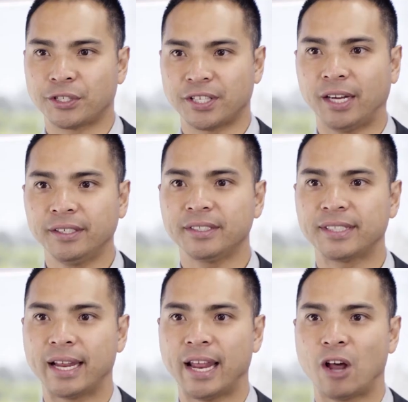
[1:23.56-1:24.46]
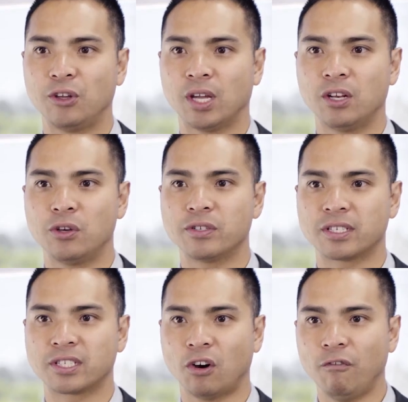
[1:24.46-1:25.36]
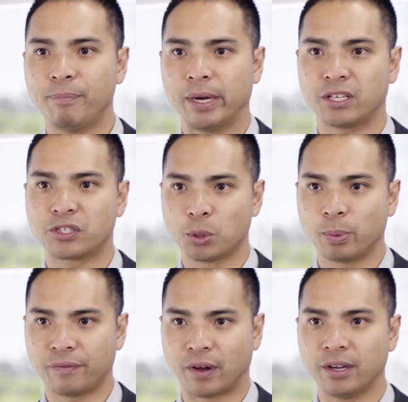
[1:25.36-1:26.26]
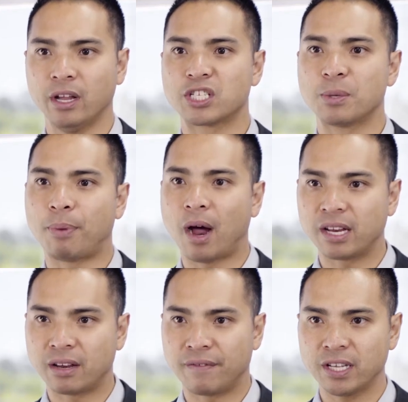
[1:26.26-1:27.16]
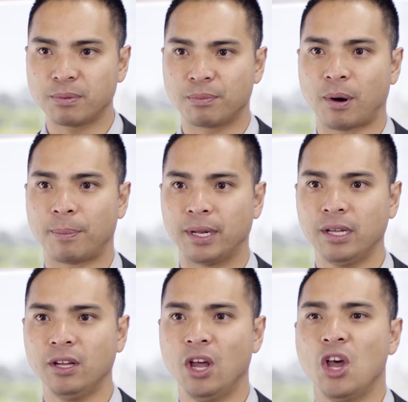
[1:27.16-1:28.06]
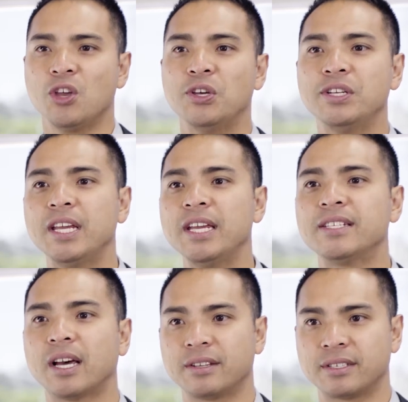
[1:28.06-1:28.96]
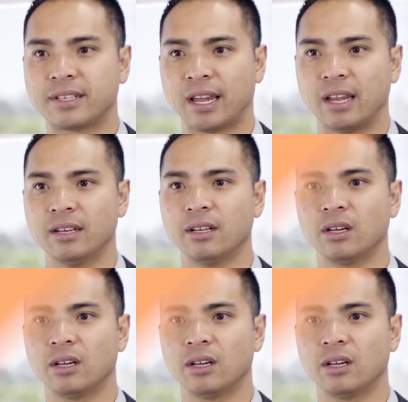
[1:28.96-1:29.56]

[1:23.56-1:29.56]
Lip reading: to understand how you can use a self-managed super fund to buy an investment property, you need to understand,